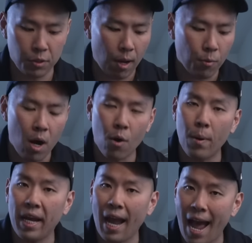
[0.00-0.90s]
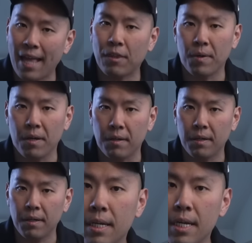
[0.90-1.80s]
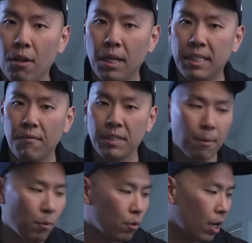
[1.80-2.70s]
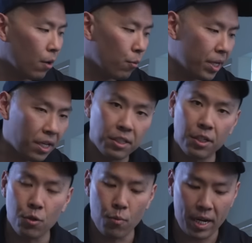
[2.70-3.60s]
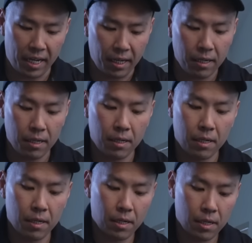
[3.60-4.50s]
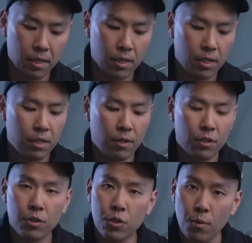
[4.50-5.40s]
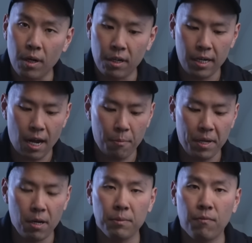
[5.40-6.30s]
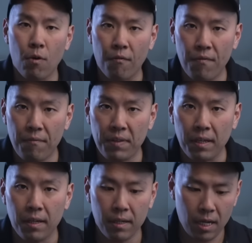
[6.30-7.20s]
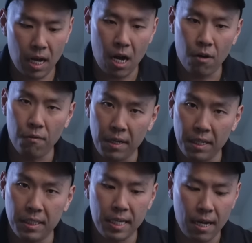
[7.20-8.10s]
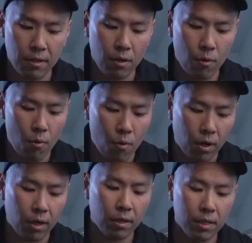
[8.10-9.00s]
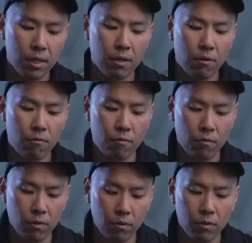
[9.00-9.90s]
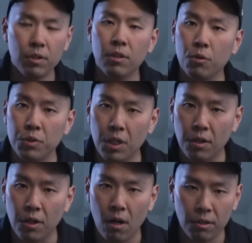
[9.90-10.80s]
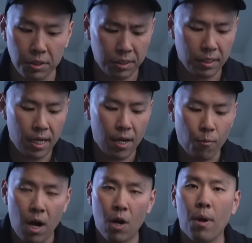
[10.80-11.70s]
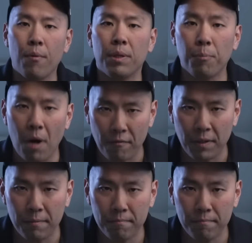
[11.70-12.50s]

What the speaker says: So I would walk away at 300. Now let's say, for example, we continue winning, 200 now becomes 450. I'll run this down or lose $100 and walk away with the profit.